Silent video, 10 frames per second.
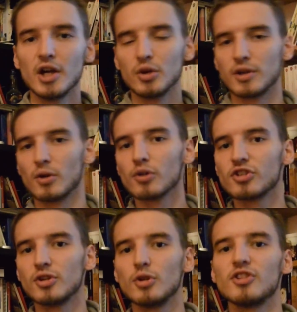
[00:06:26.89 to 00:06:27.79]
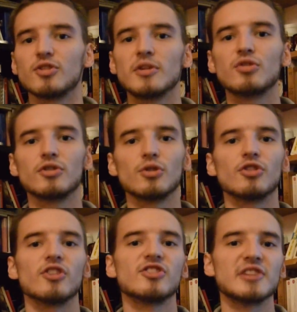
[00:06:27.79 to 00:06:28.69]
You can also use it to introduce
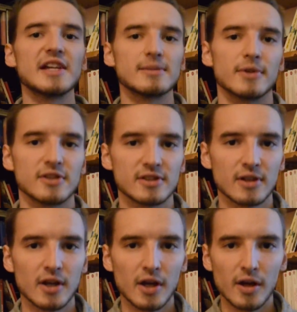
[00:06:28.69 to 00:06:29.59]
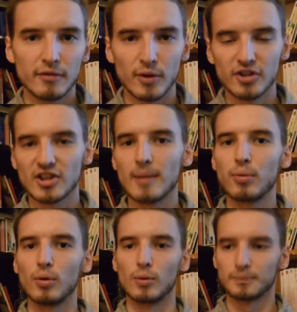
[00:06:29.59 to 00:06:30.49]
a statement. For
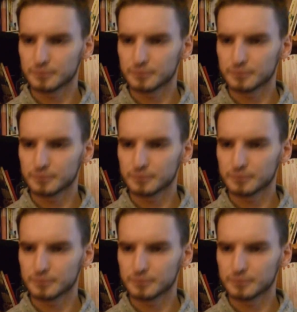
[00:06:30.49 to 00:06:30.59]
example,